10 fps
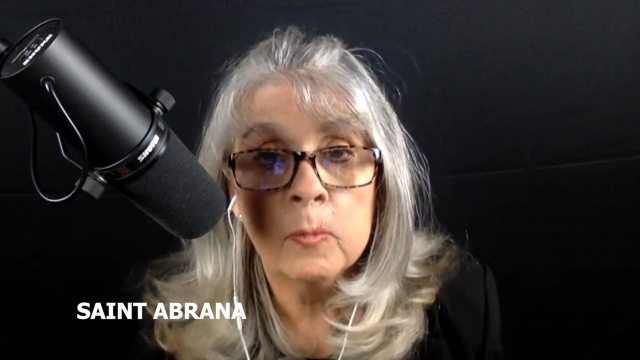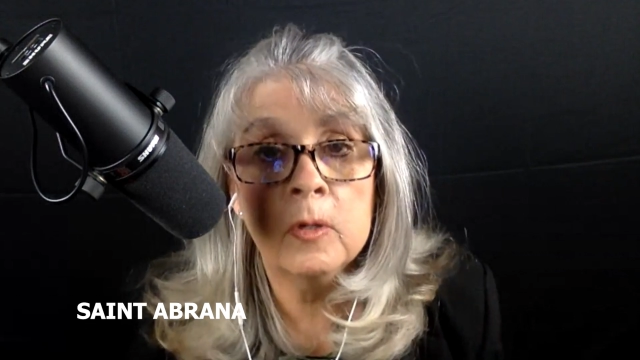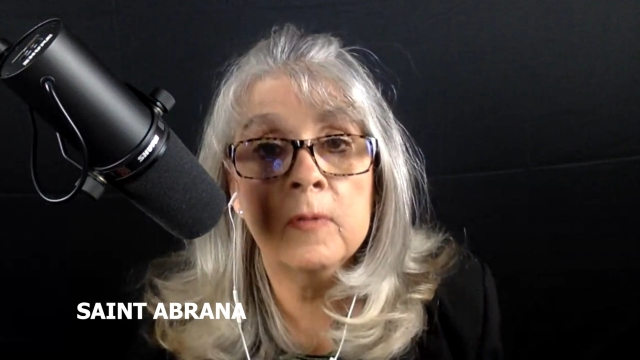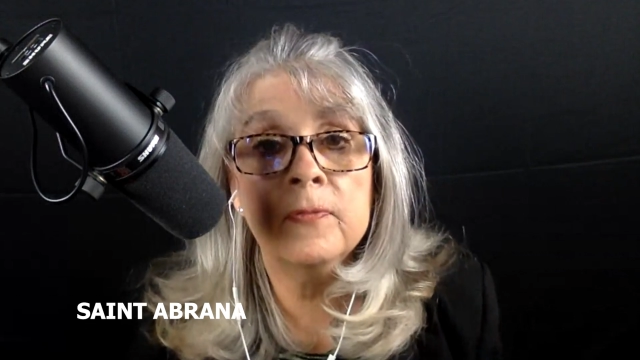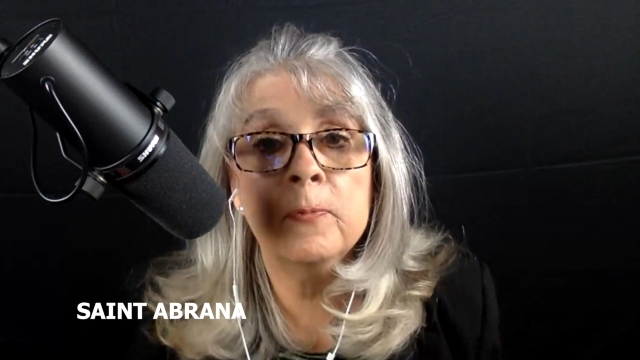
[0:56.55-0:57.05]

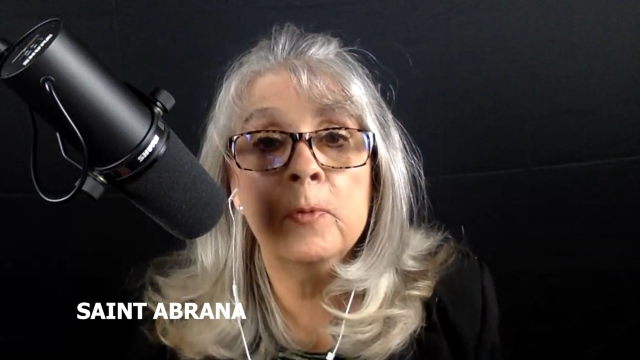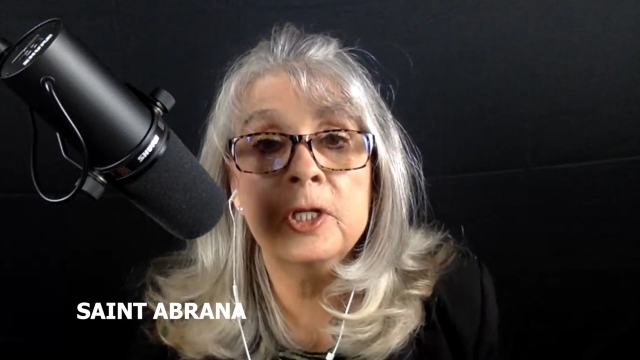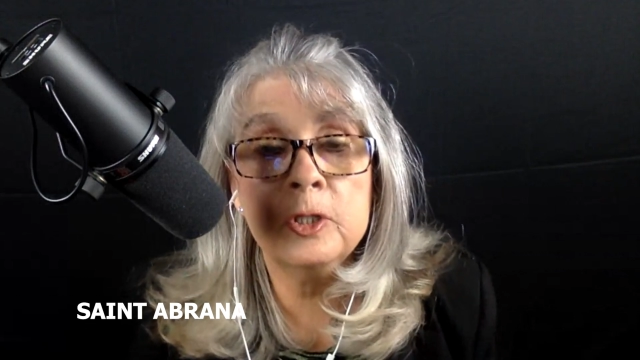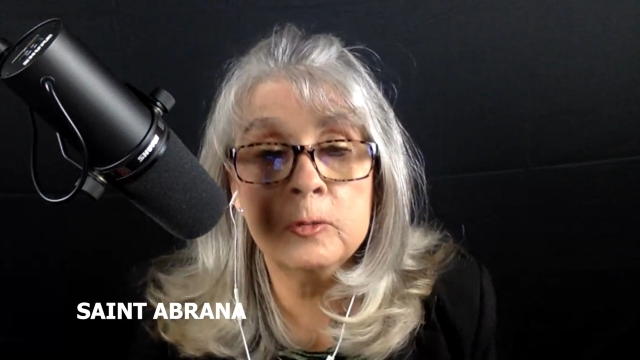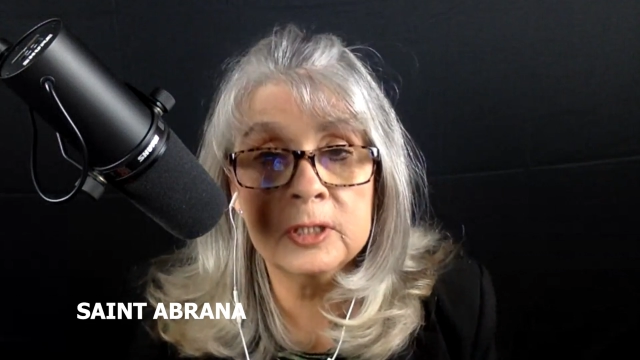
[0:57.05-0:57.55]
Well,
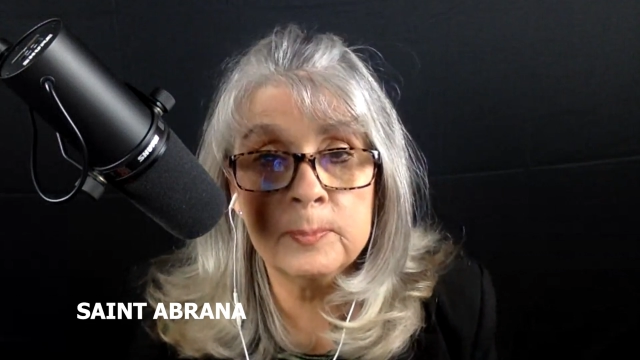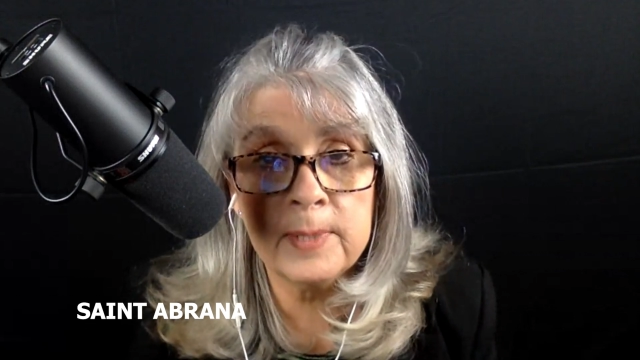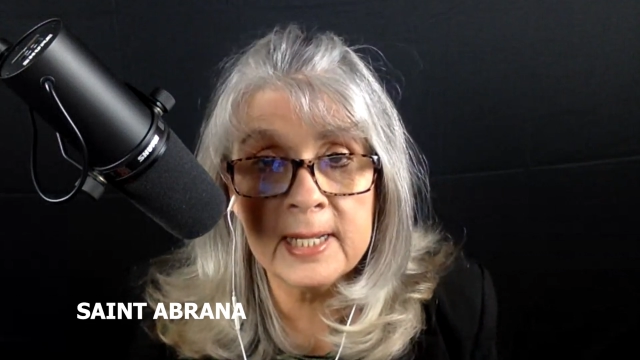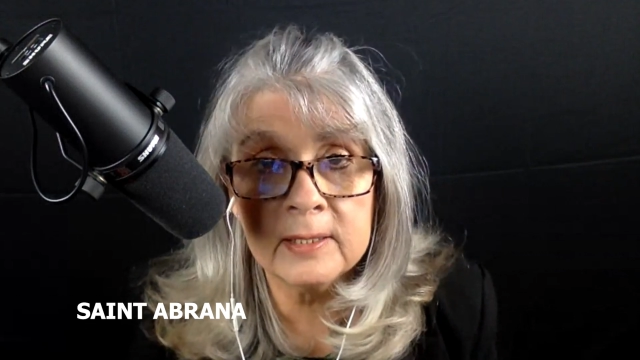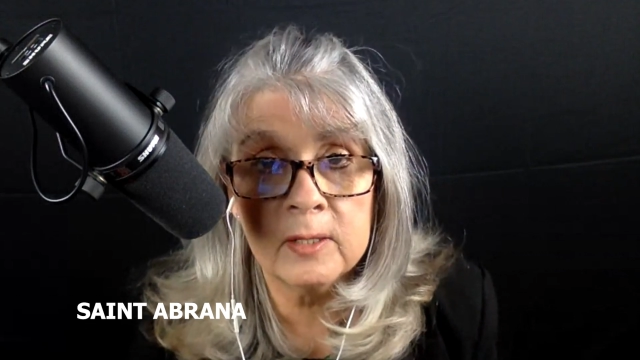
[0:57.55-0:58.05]
when you
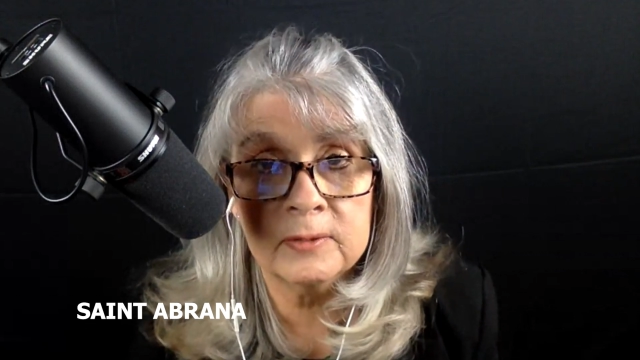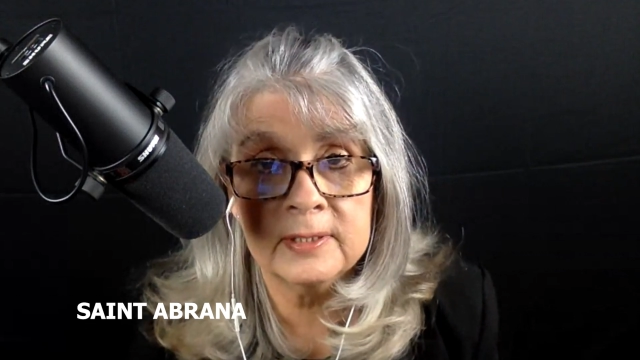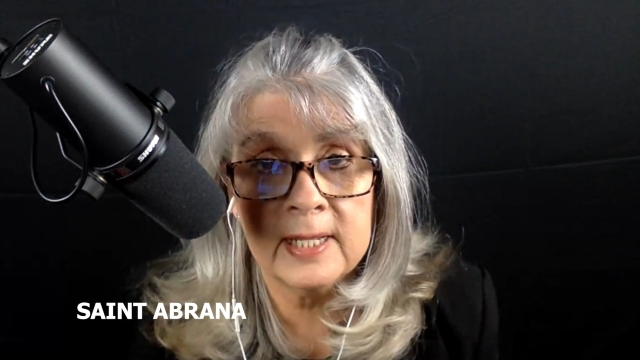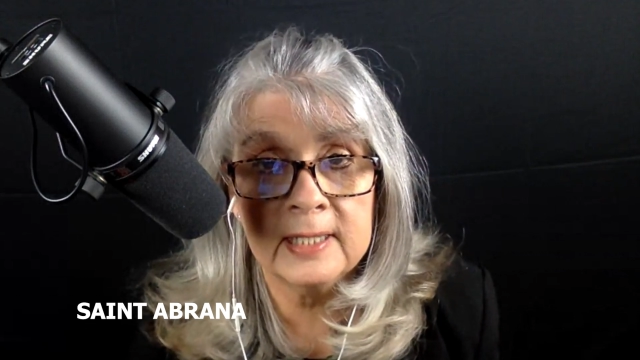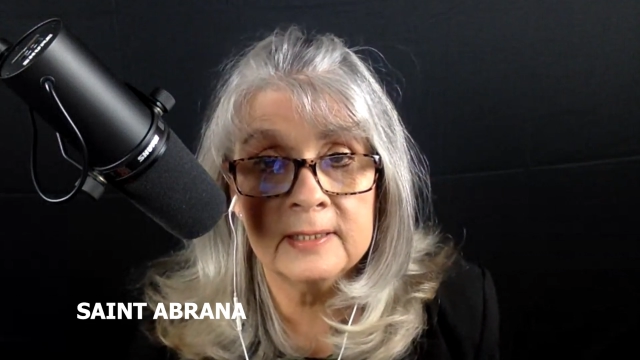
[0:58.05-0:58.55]
speak
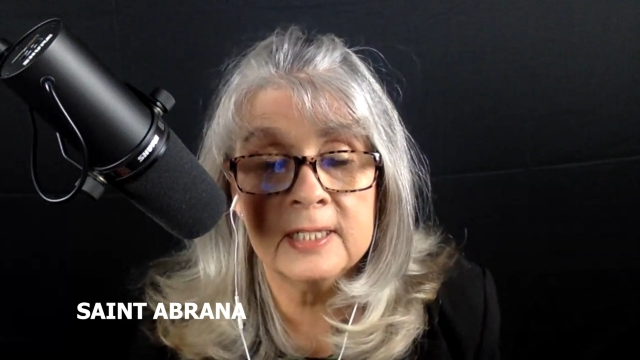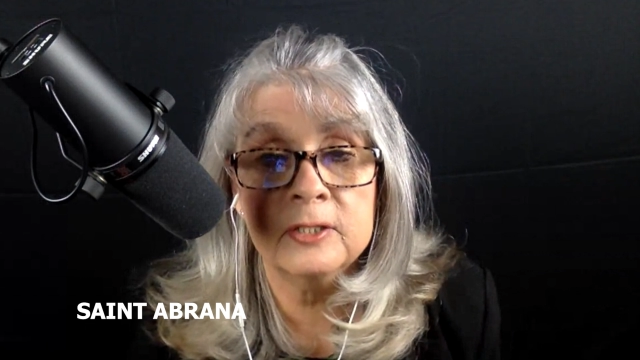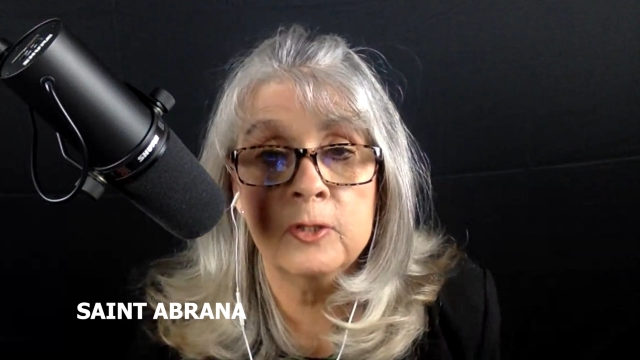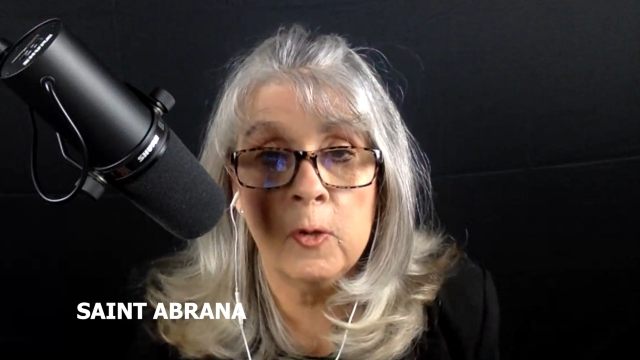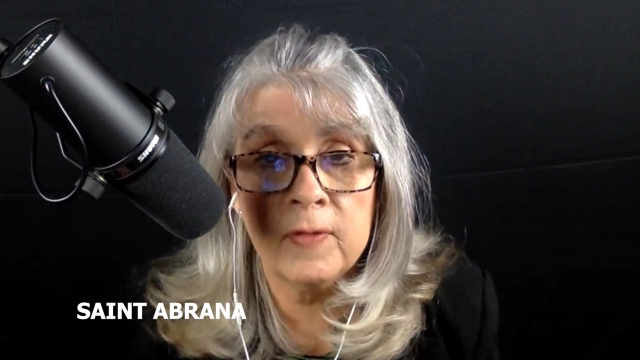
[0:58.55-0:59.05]
those things
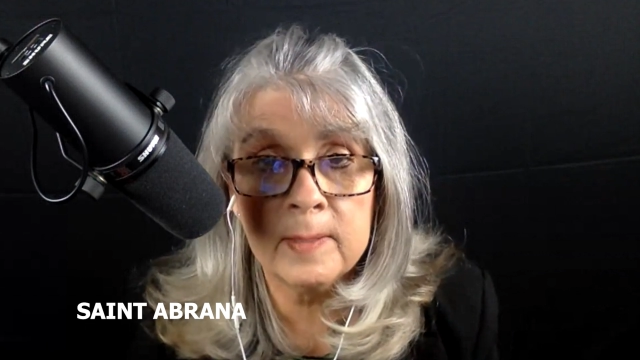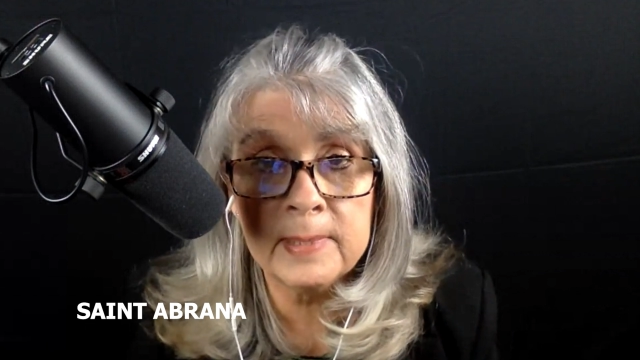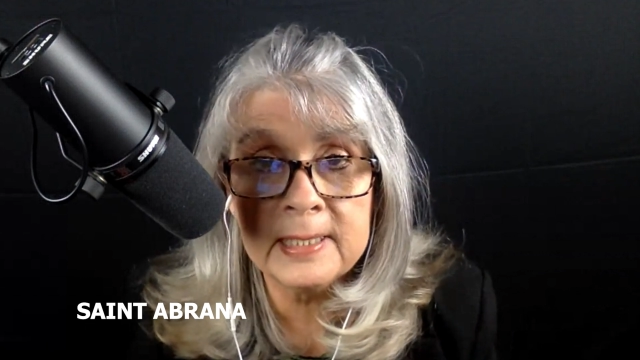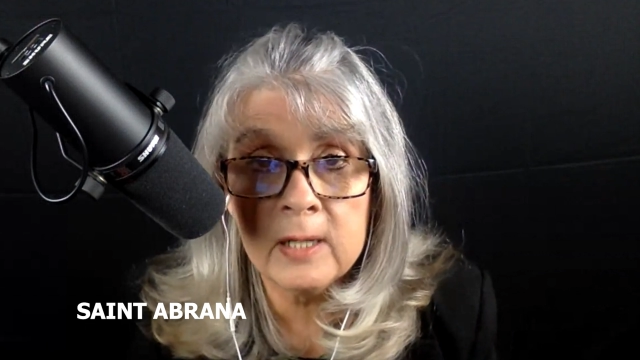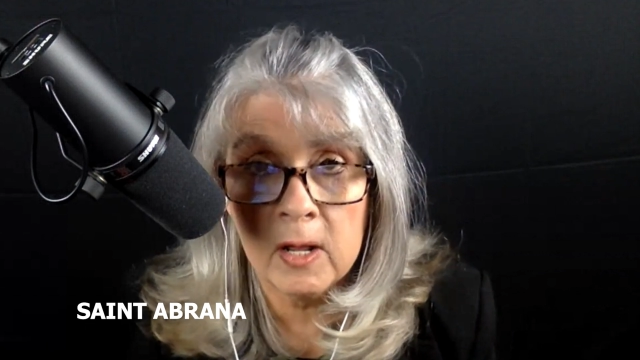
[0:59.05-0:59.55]
as though they
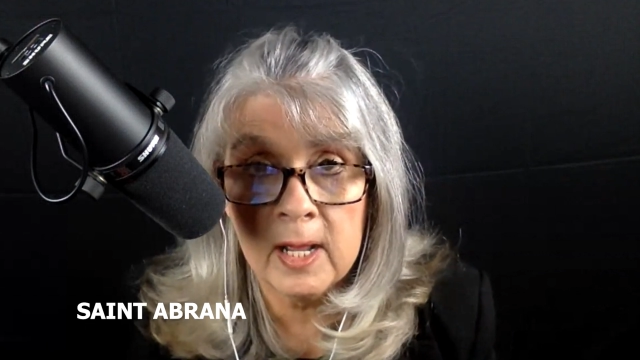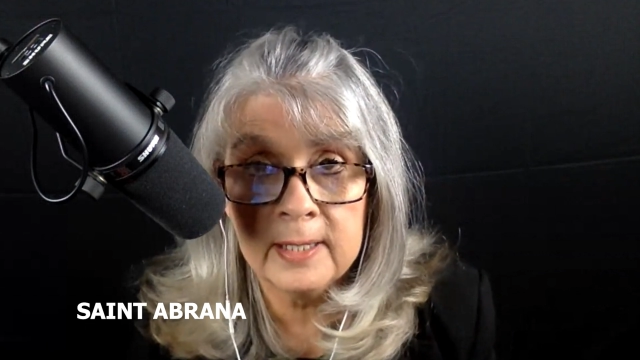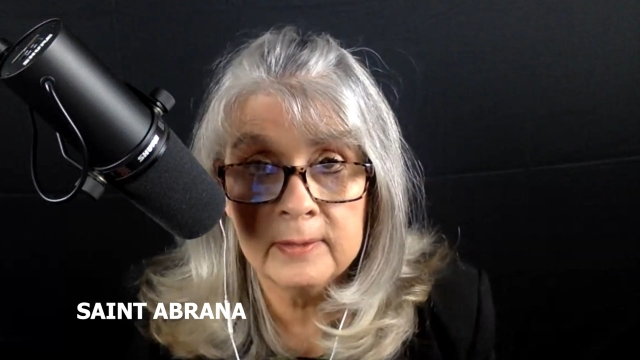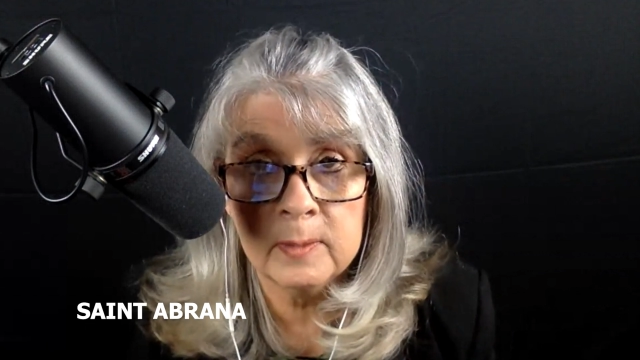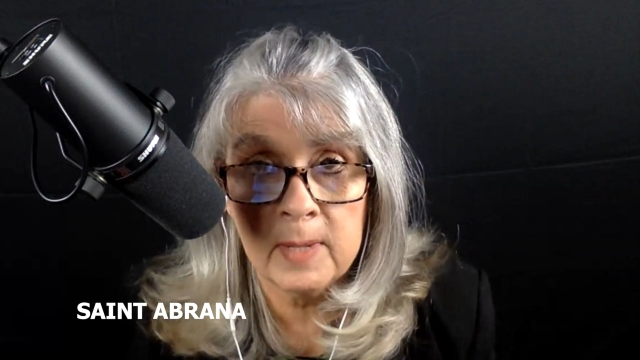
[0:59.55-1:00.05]
be
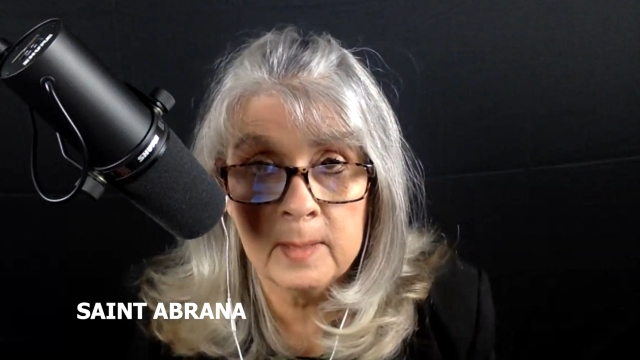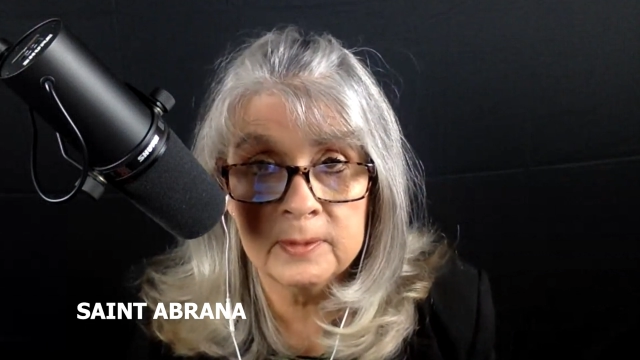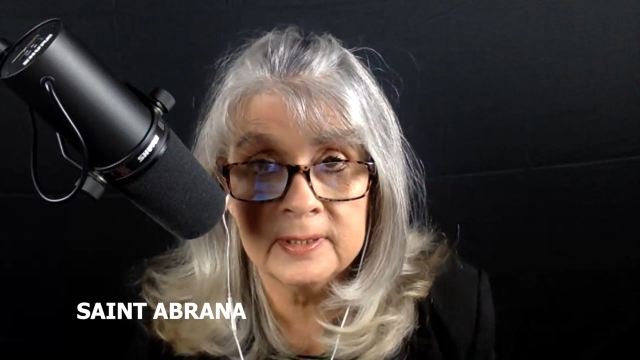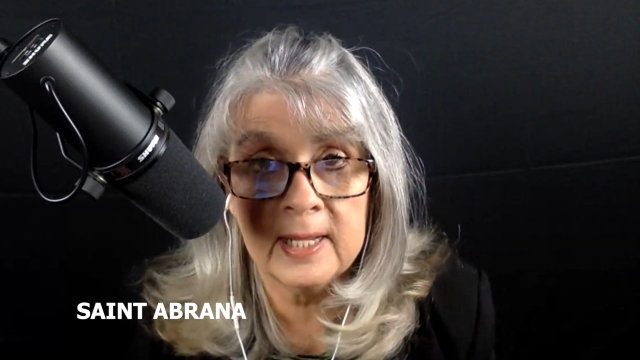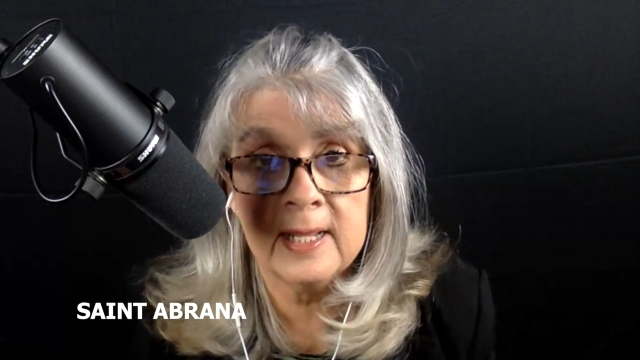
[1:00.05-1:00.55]
not, the
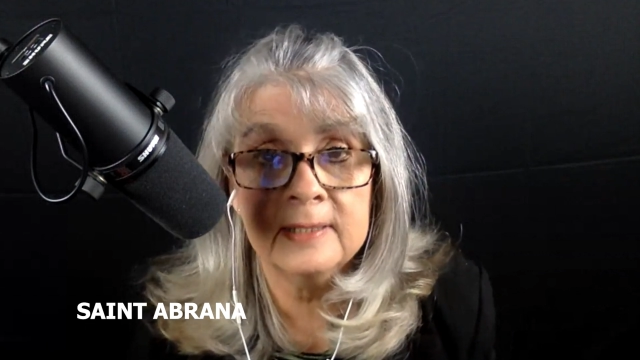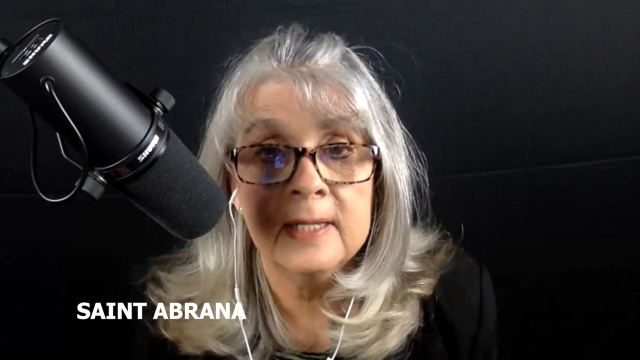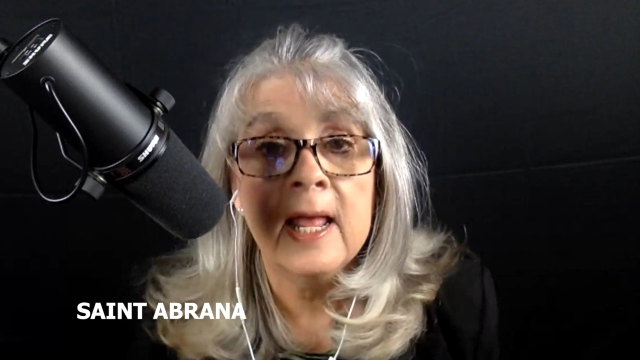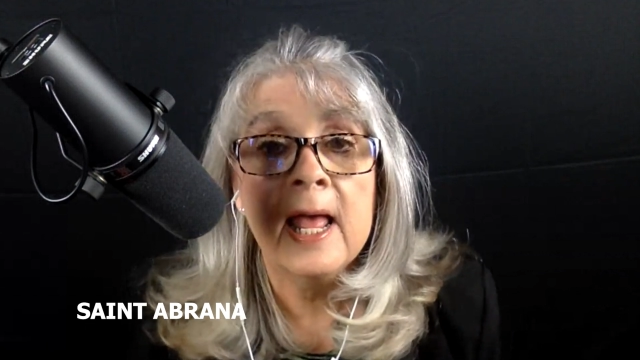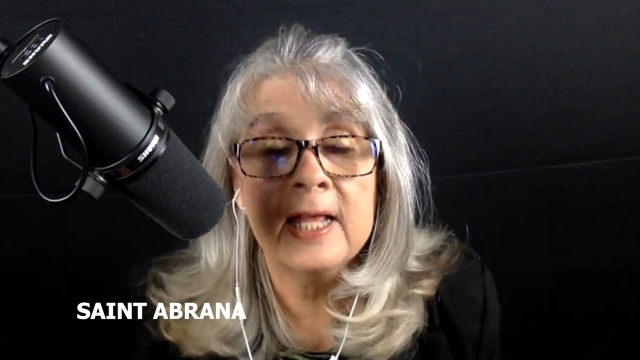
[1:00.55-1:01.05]
Bible says,